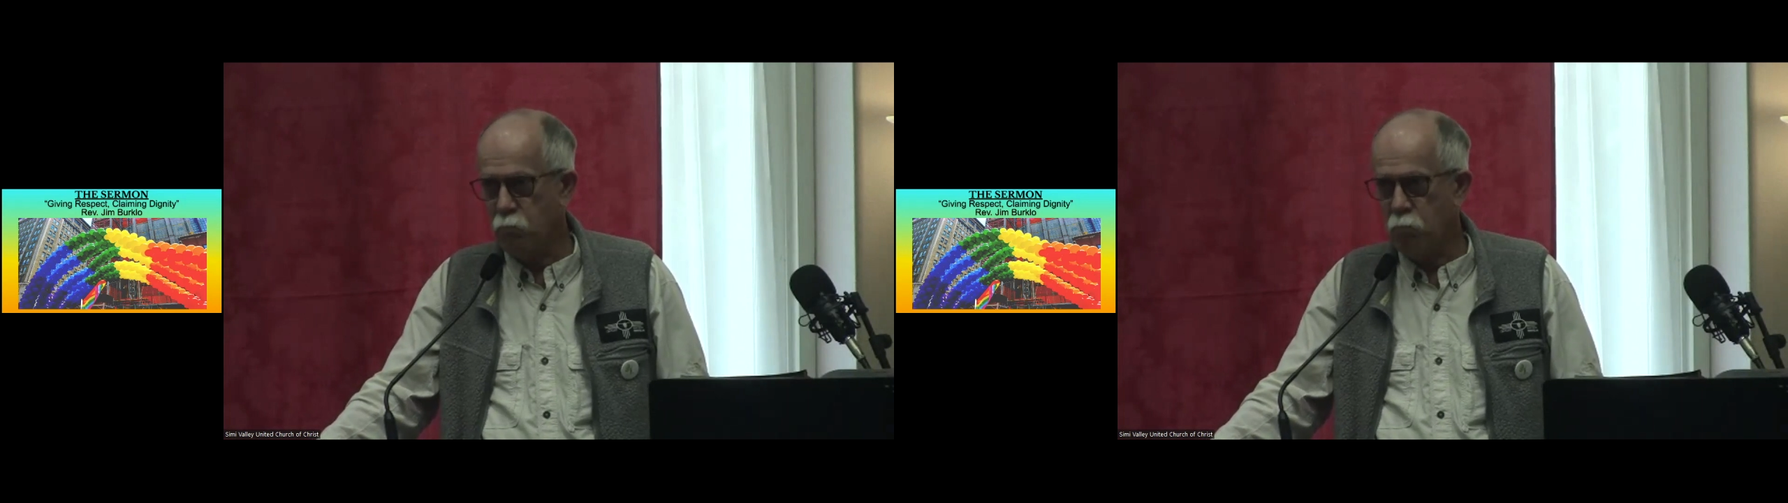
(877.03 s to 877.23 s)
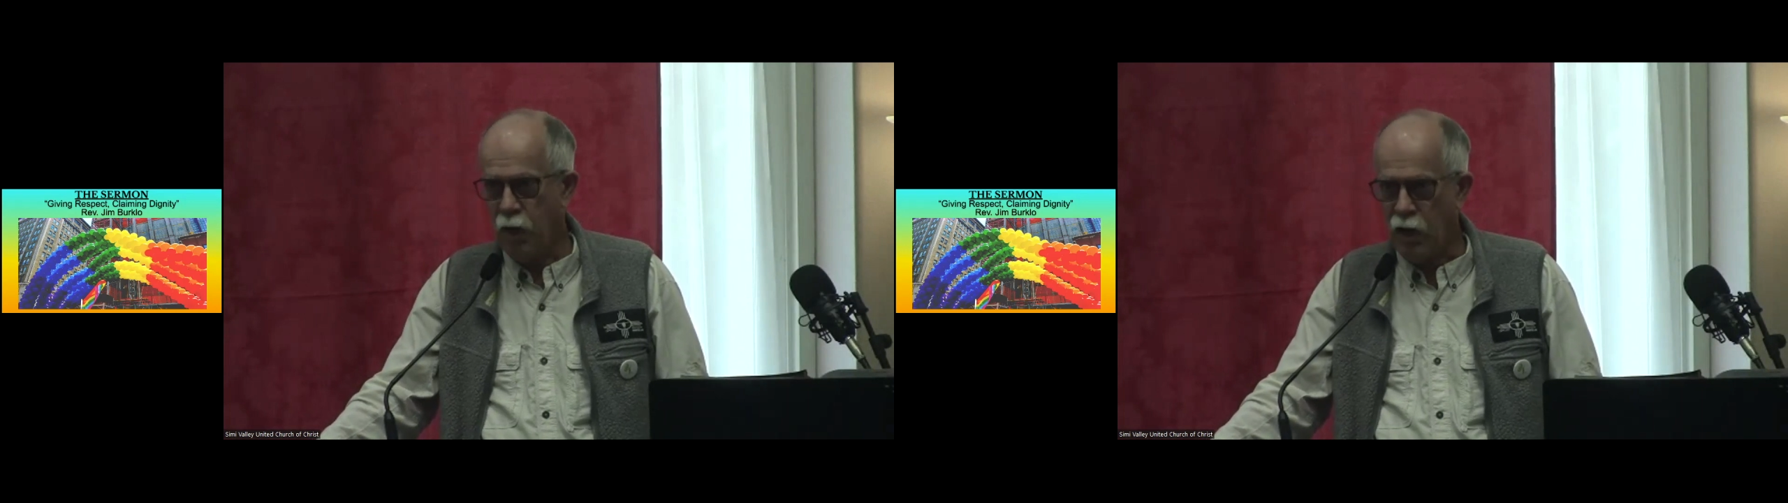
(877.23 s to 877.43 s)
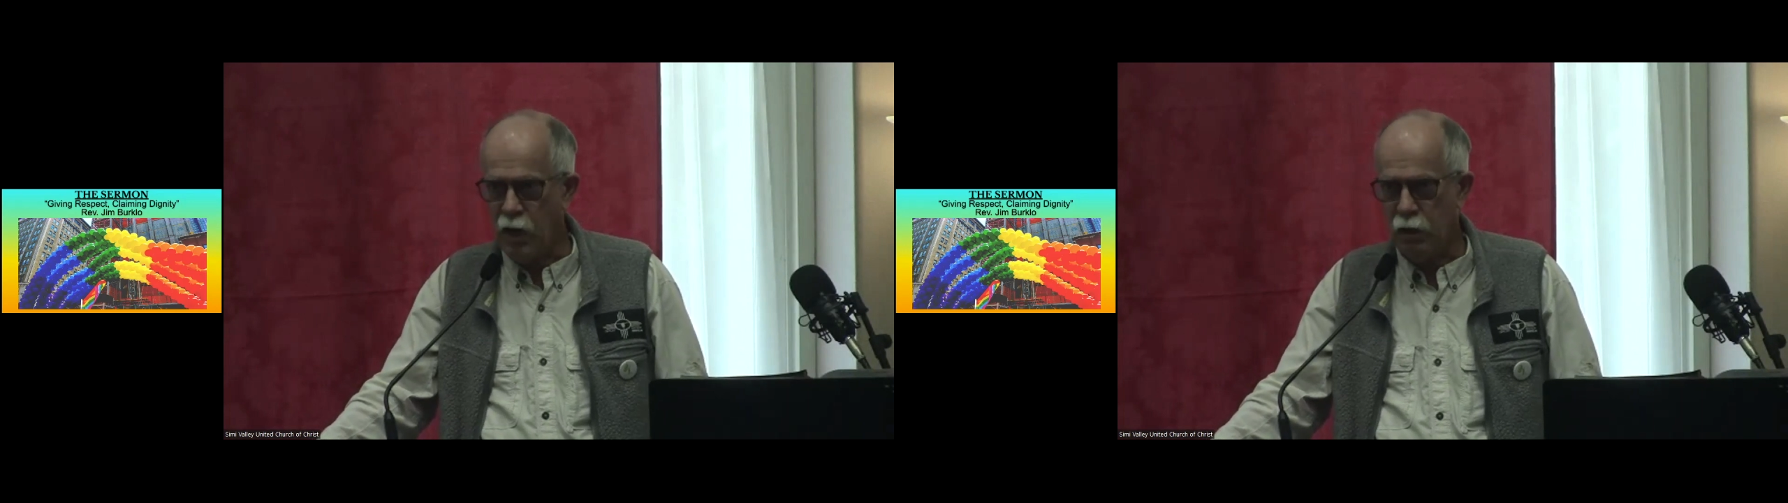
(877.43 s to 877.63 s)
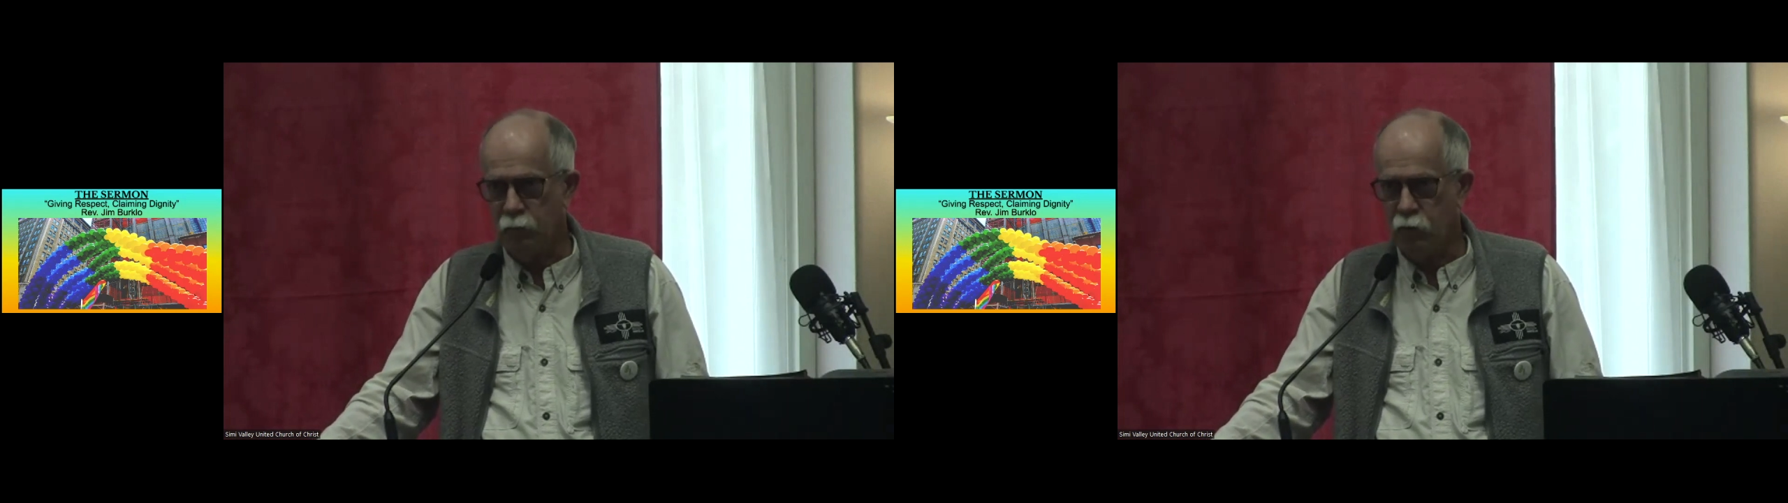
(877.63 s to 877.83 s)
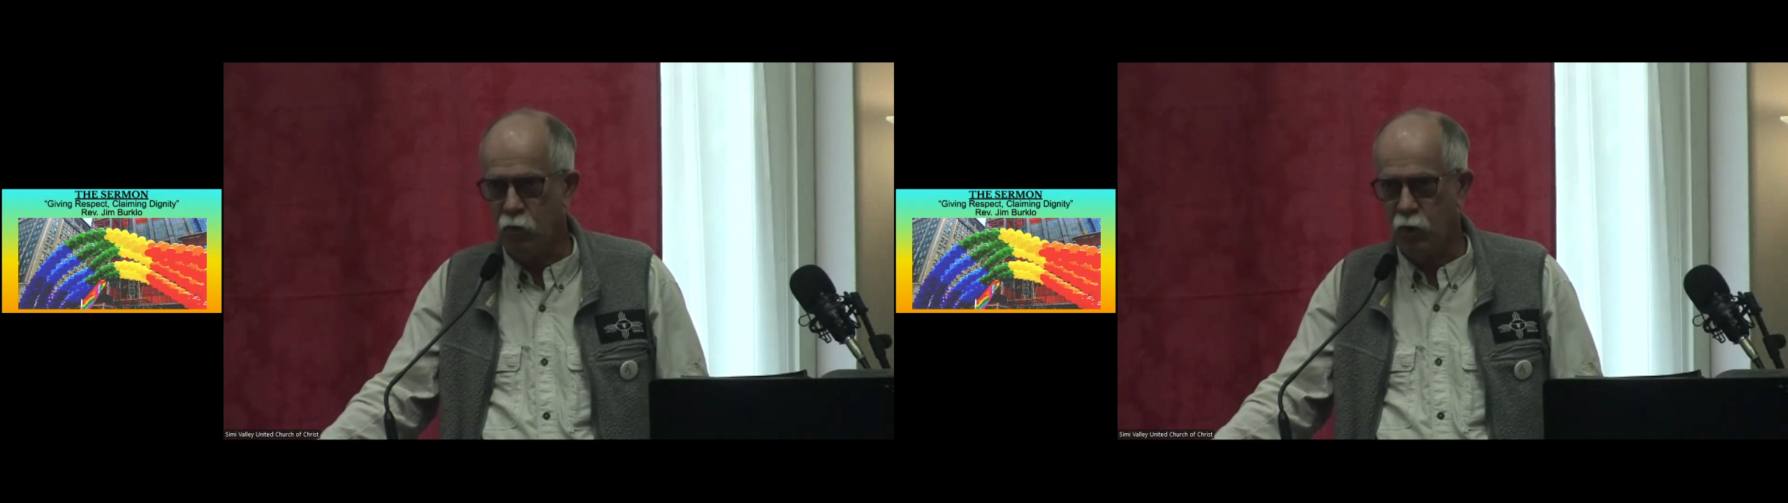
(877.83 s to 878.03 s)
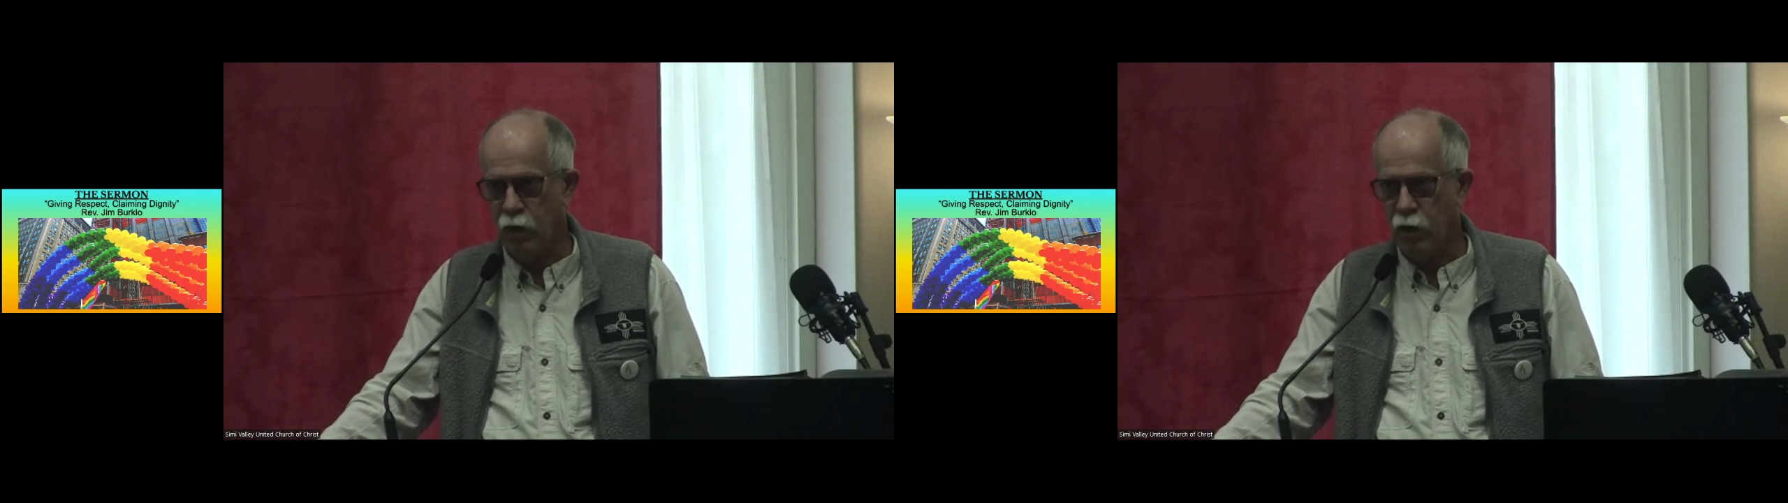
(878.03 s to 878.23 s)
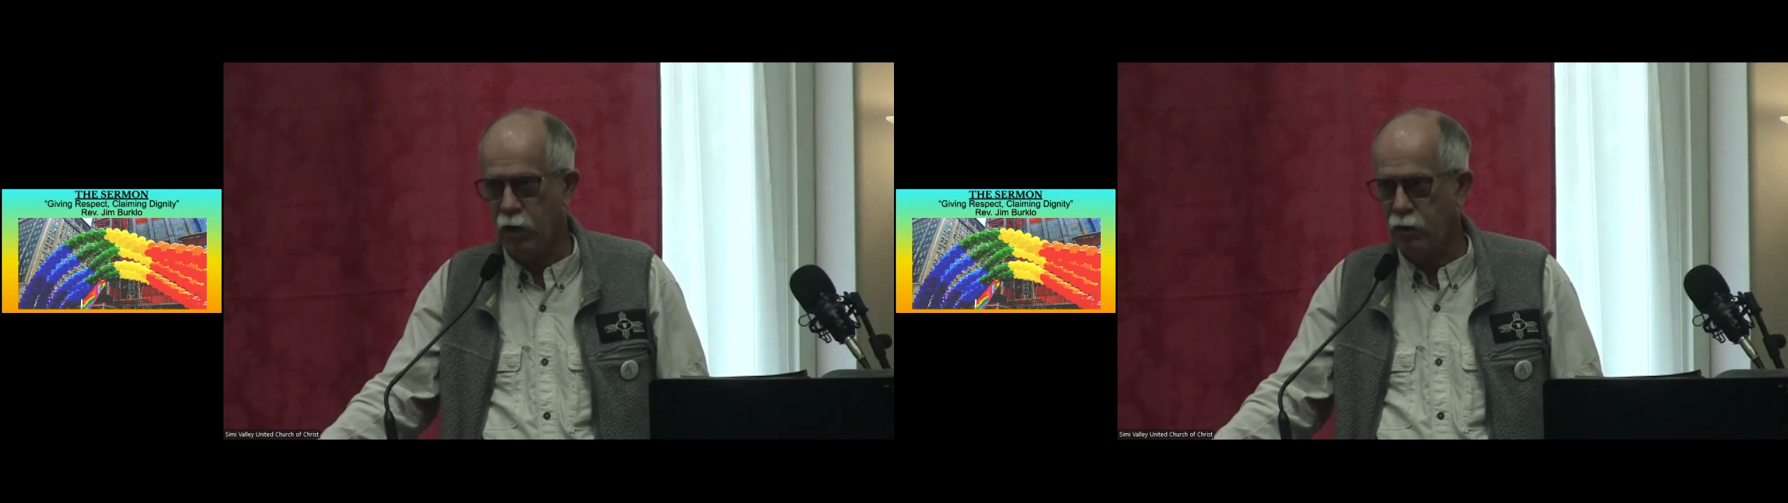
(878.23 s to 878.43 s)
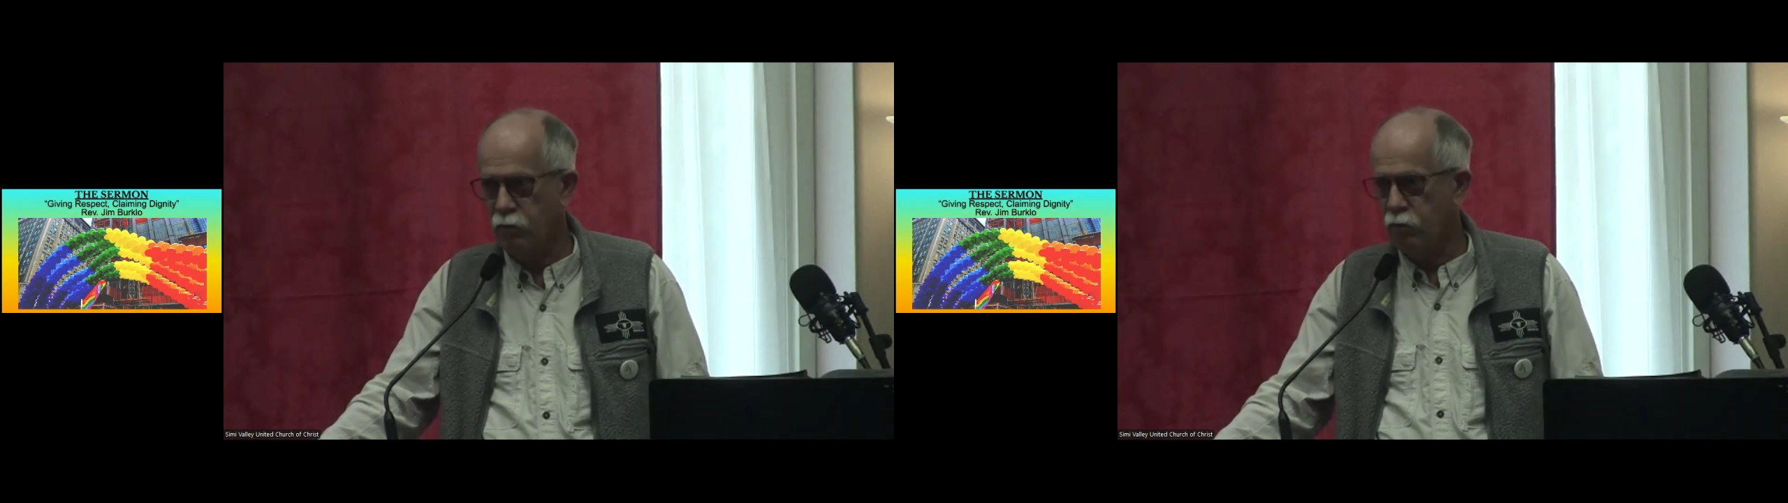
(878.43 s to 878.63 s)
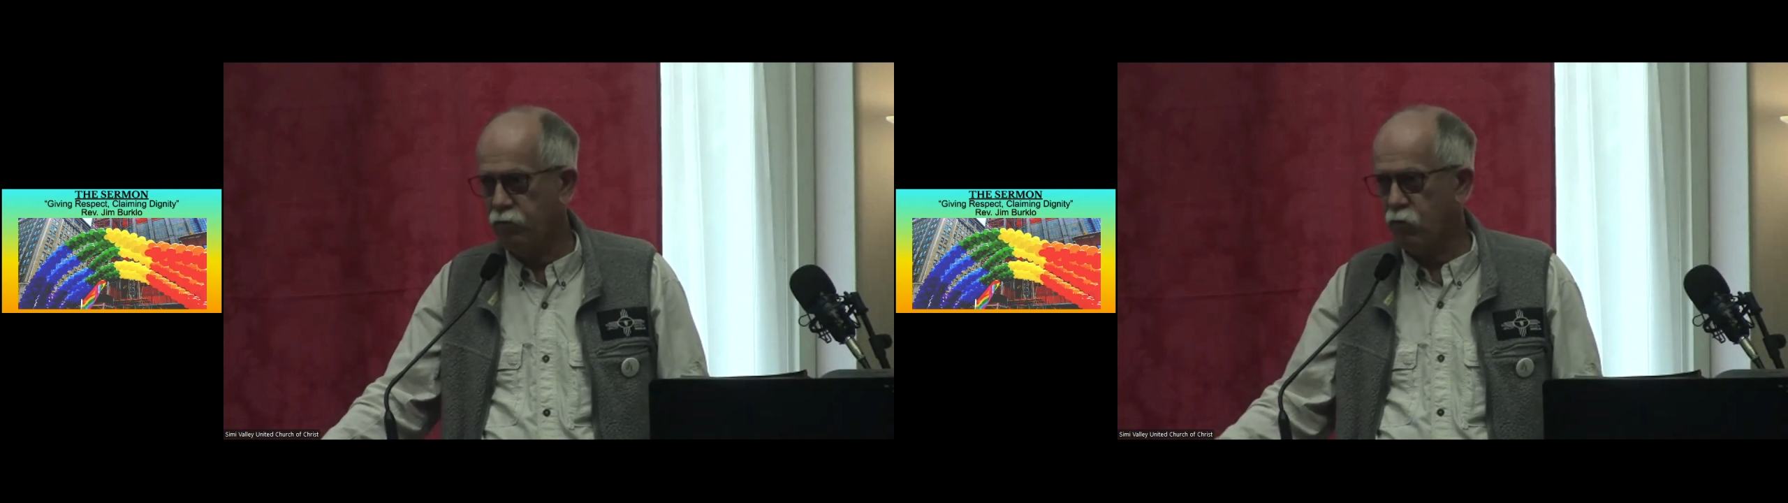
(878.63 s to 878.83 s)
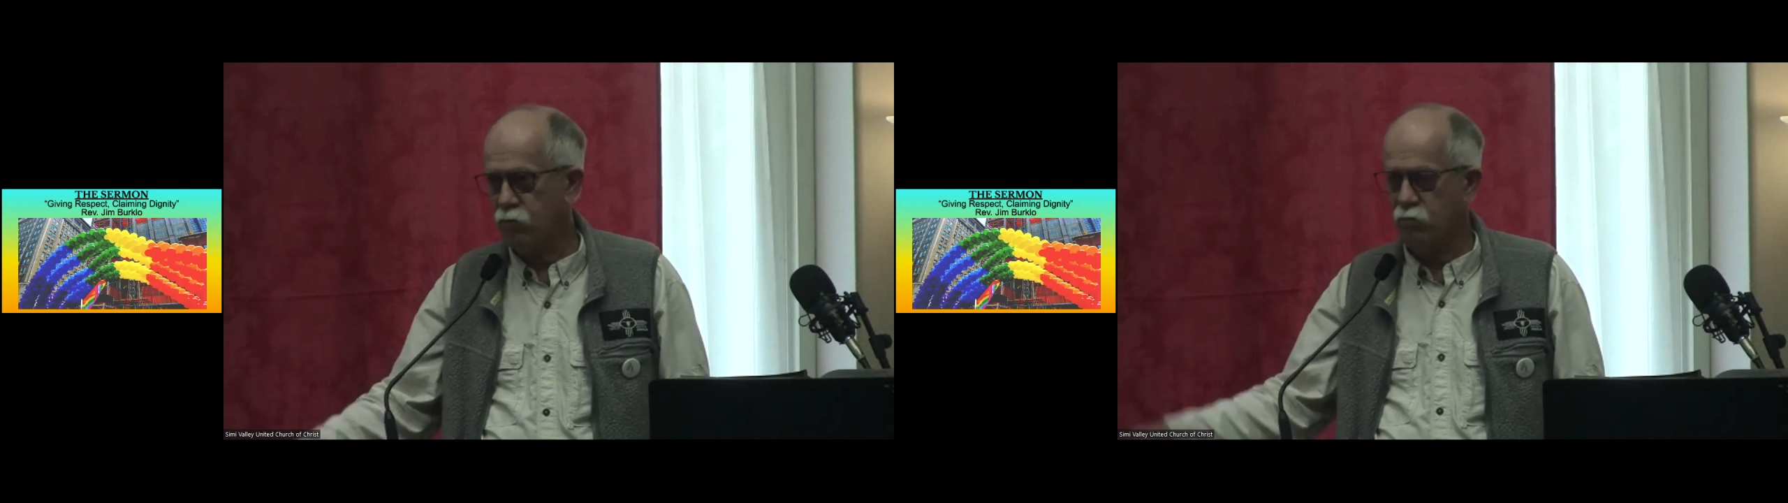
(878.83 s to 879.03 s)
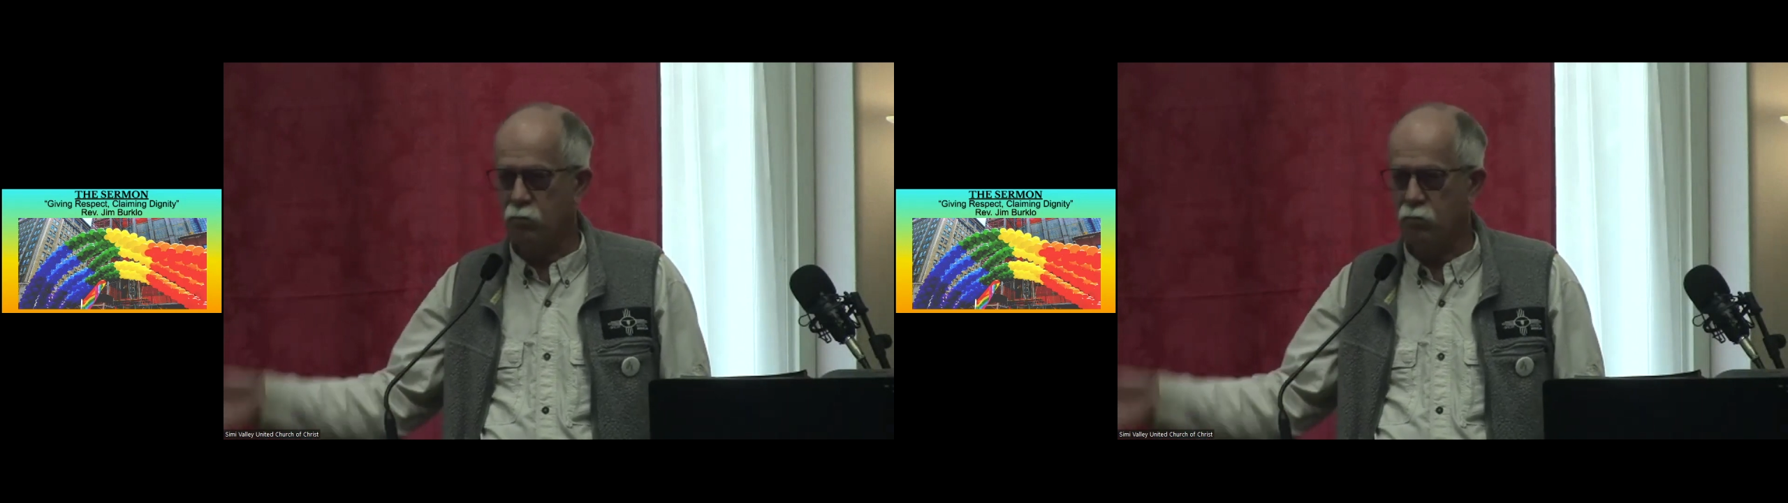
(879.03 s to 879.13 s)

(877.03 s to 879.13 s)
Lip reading: mayhem going on for